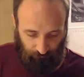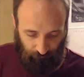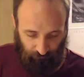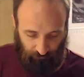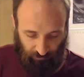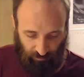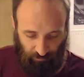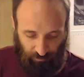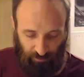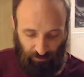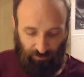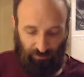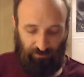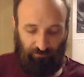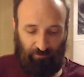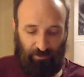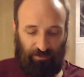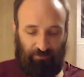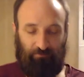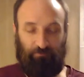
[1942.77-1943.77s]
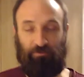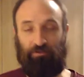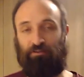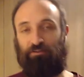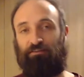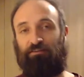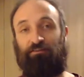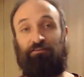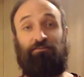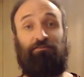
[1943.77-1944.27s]
The beauty about
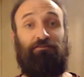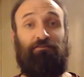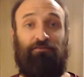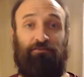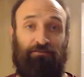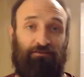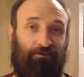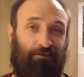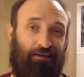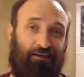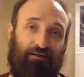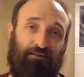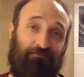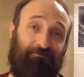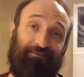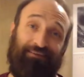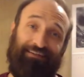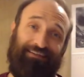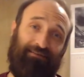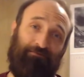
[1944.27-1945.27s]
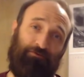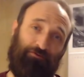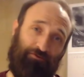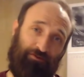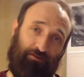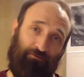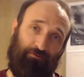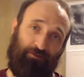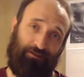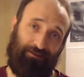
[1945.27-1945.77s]
books is there's not enough time to read
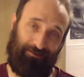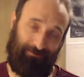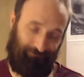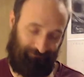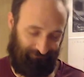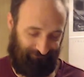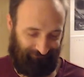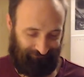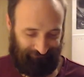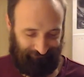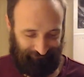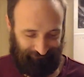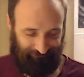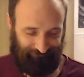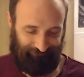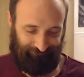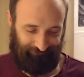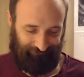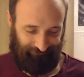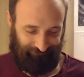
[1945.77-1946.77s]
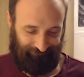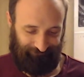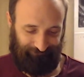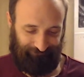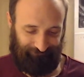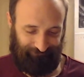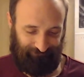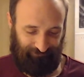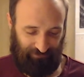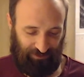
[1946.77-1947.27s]
them all.
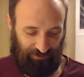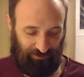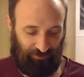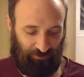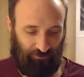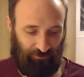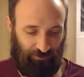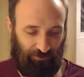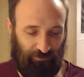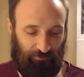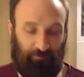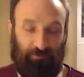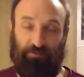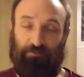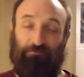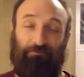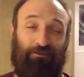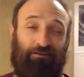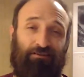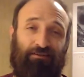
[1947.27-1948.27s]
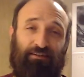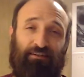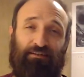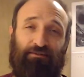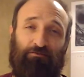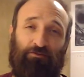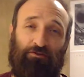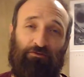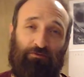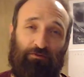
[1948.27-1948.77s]
And so you should spend as much time
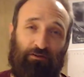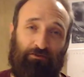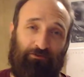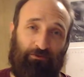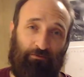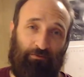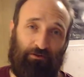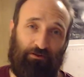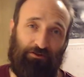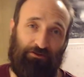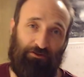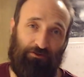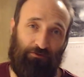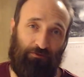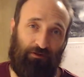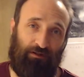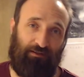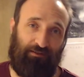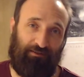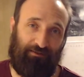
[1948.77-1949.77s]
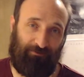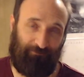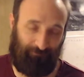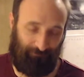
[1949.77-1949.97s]
with whatever books you want.